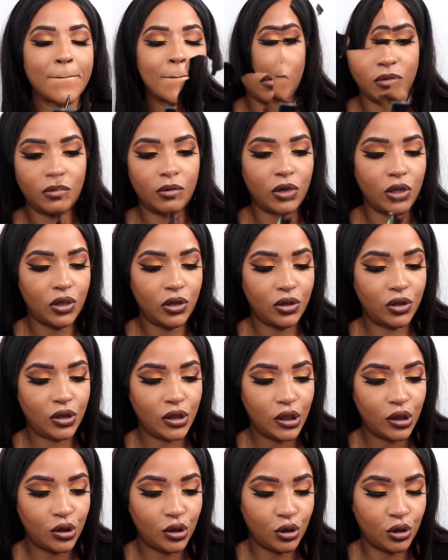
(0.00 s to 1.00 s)
I'm gonna use
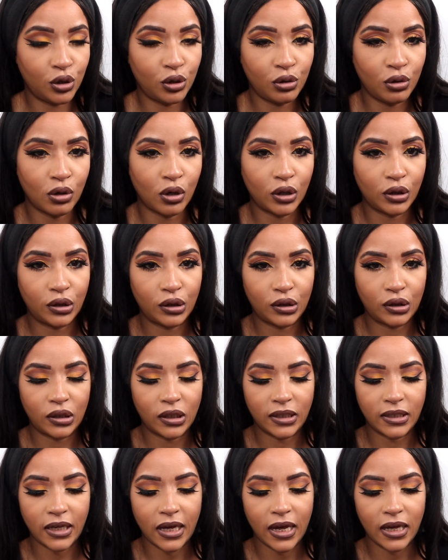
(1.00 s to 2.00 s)
these two glosses
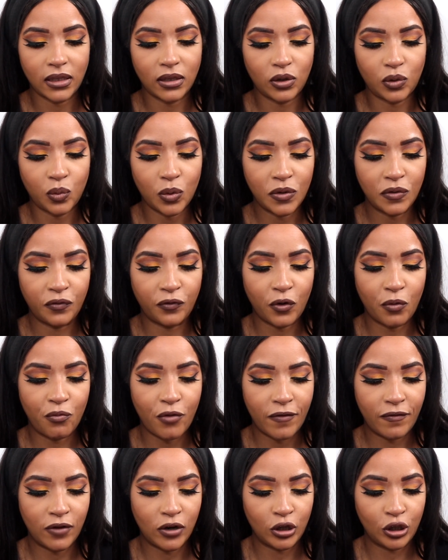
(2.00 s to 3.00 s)
today. This one's from
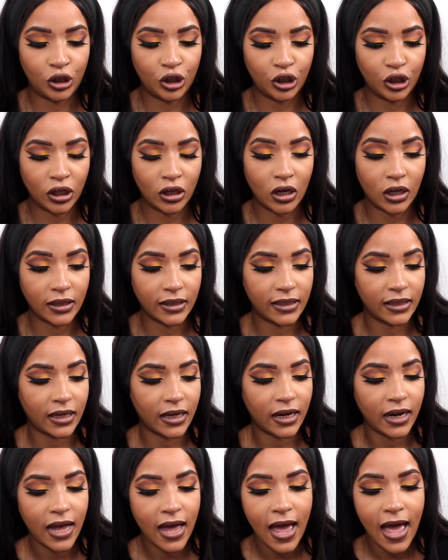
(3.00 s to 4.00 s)
Revolution
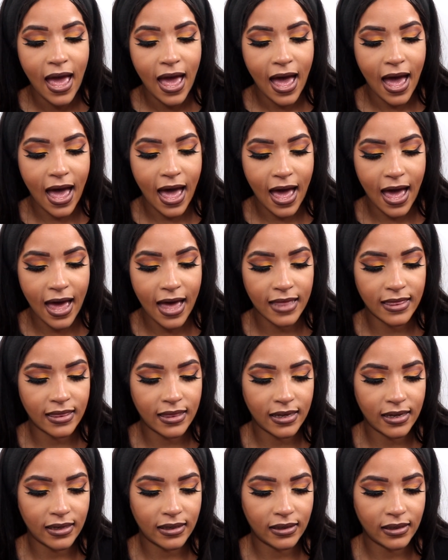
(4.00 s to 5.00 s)
London, and
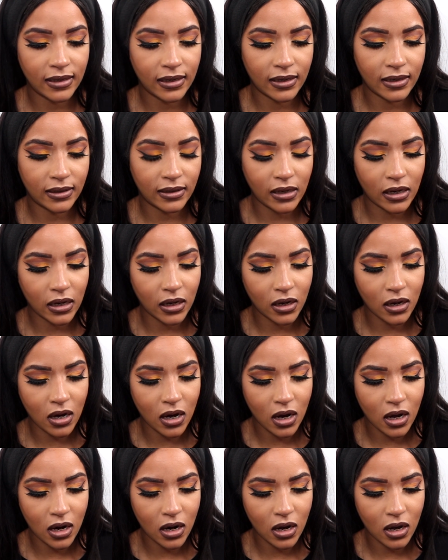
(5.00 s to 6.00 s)
this is in
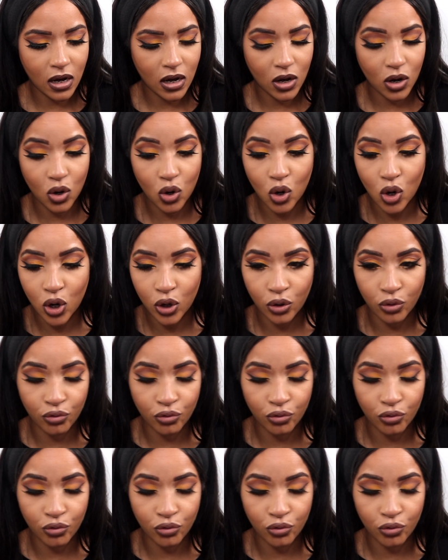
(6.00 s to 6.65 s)
colour Gone